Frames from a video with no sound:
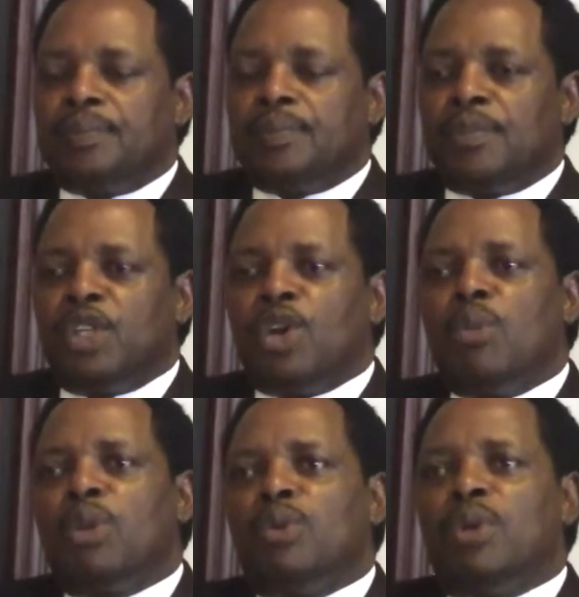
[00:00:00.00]
the
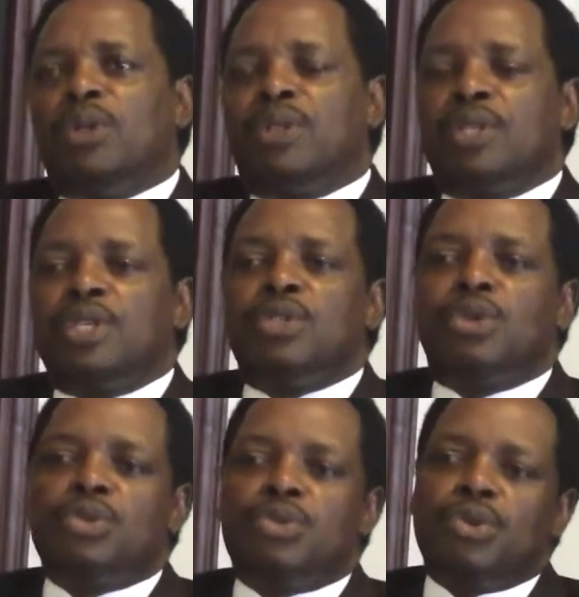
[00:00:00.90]
Commonwealth is
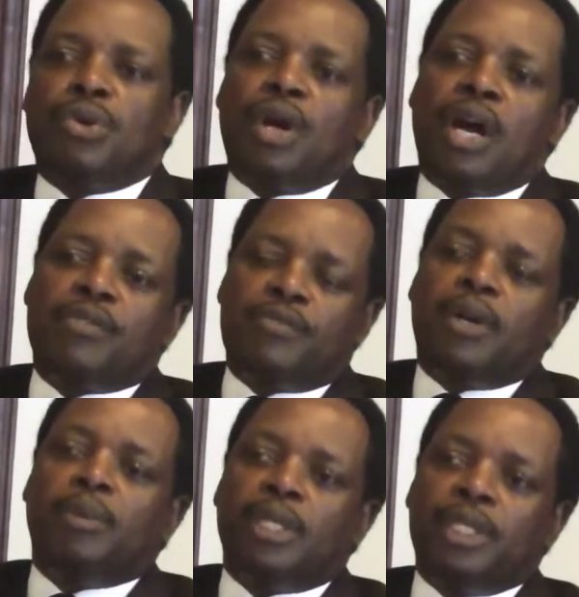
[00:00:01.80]
also a
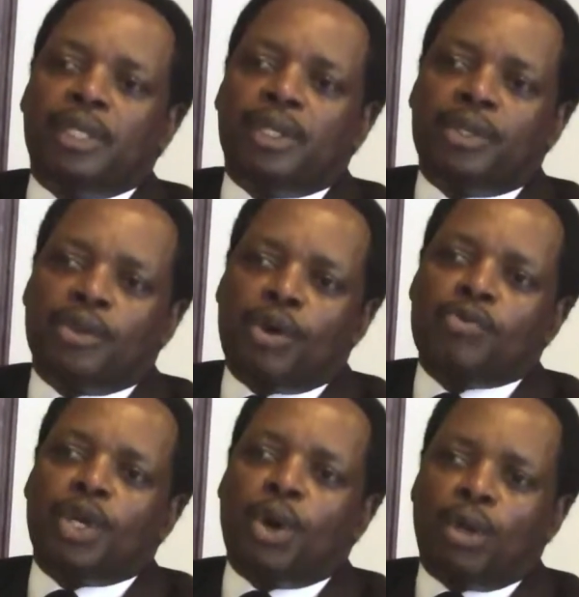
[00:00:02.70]
family of
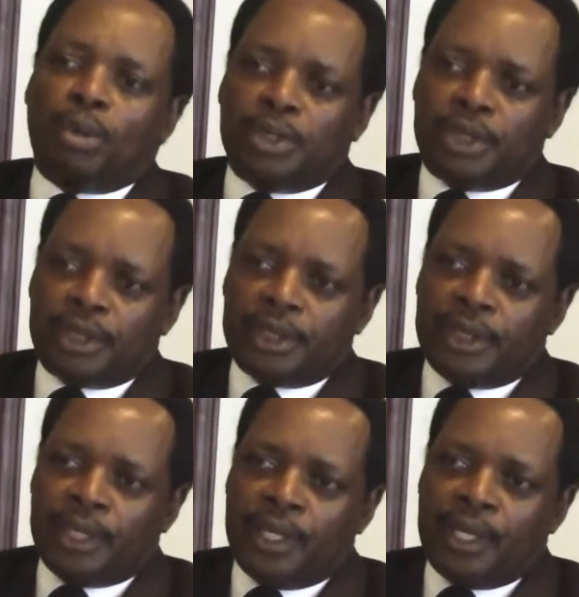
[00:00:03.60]
economies.
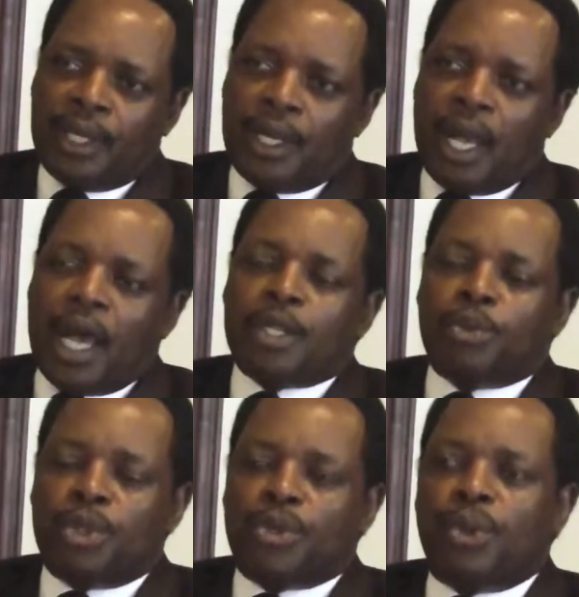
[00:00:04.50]
And
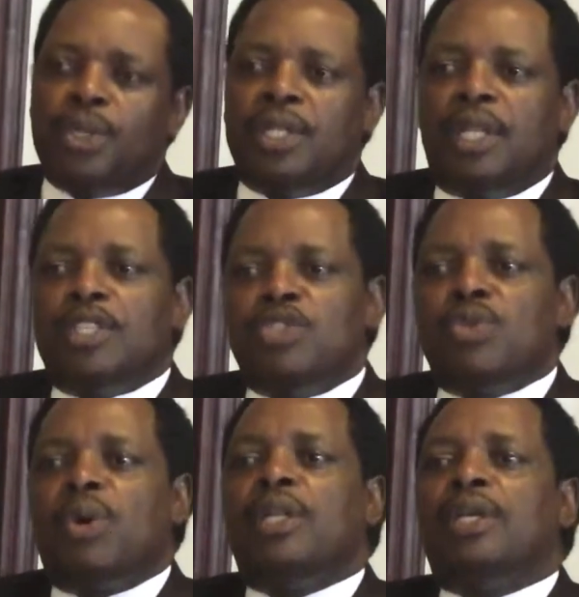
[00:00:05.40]
we thought that
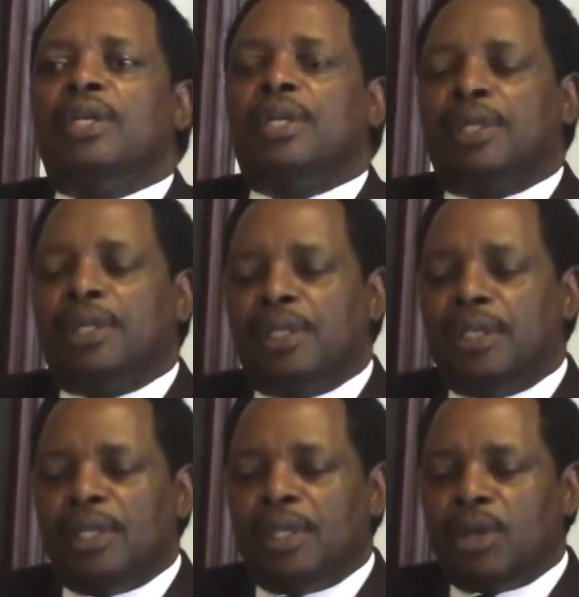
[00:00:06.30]
joining
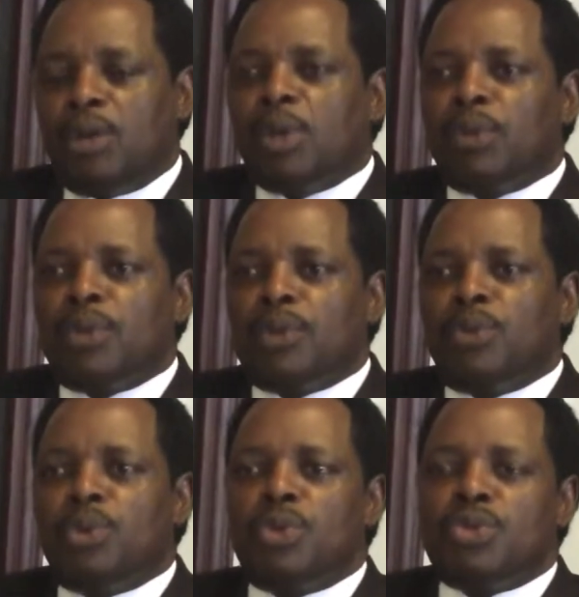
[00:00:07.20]
the Commonwealth
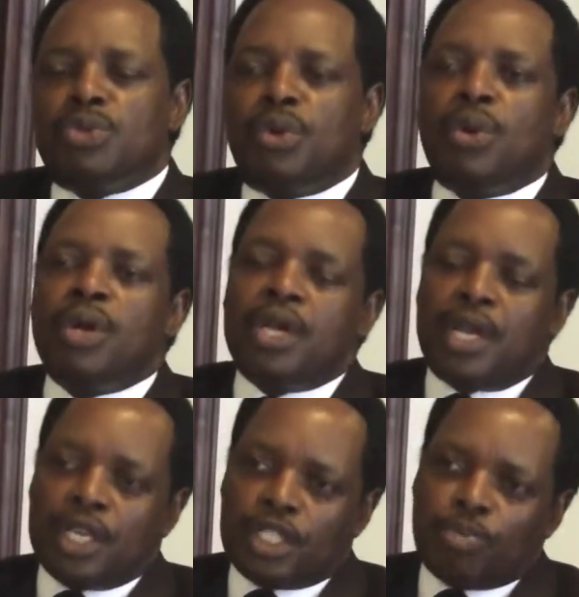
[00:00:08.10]
would also
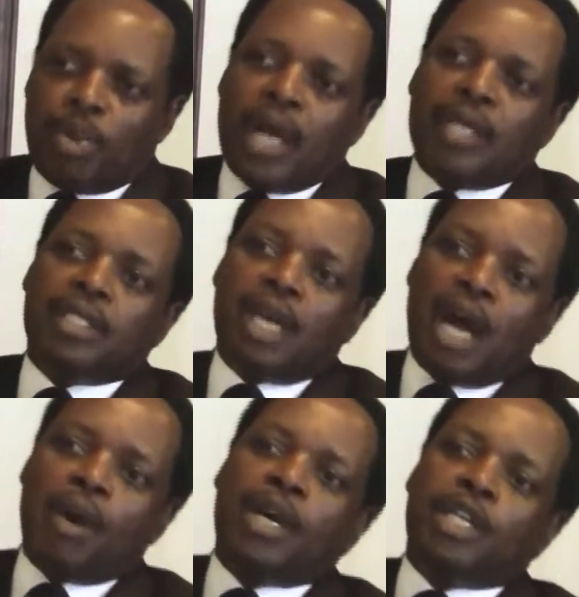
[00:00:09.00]
expand
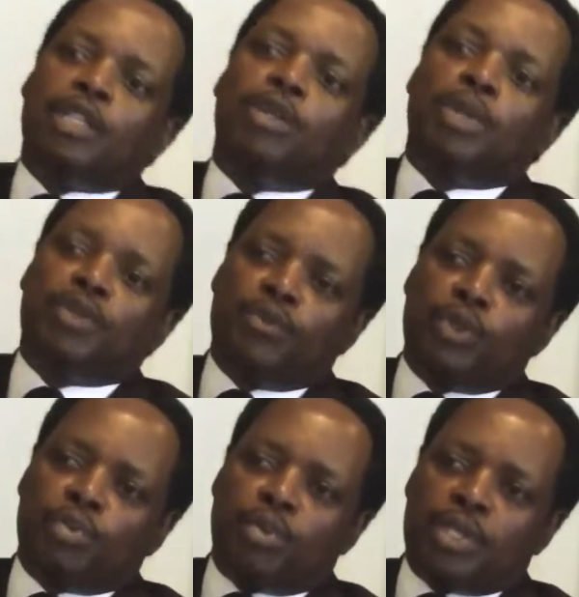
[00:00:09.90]
our economic
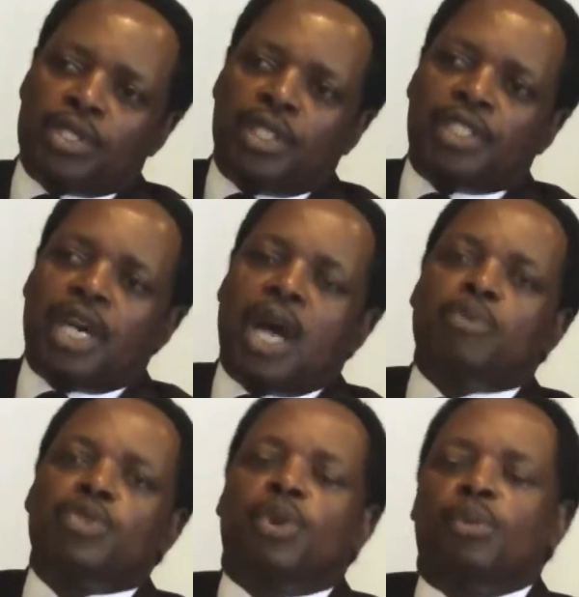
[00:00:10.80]
footprint in
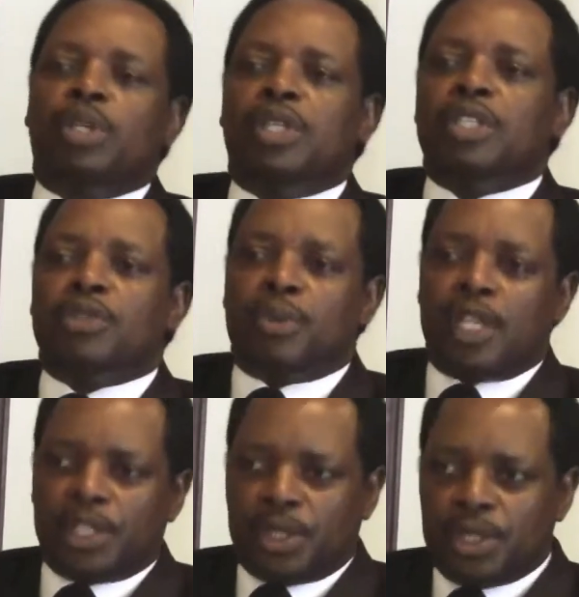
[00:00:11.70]
terms of building
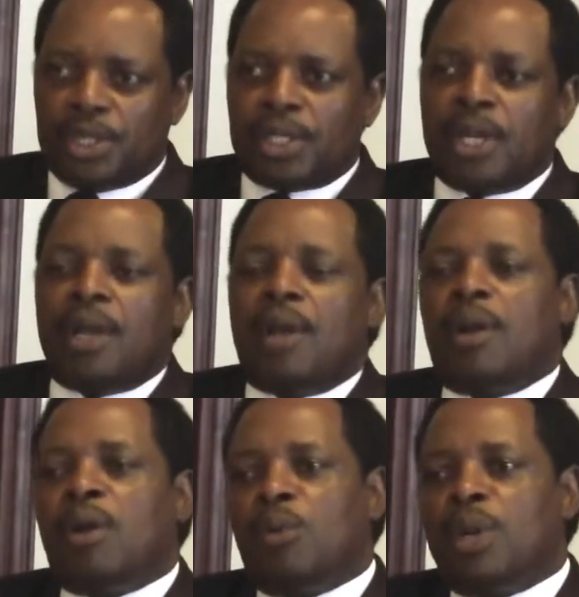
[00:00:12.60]
relations
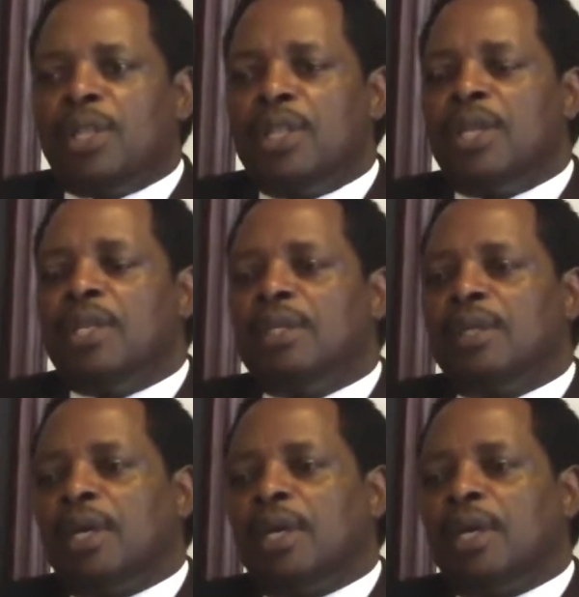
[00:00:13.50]
within,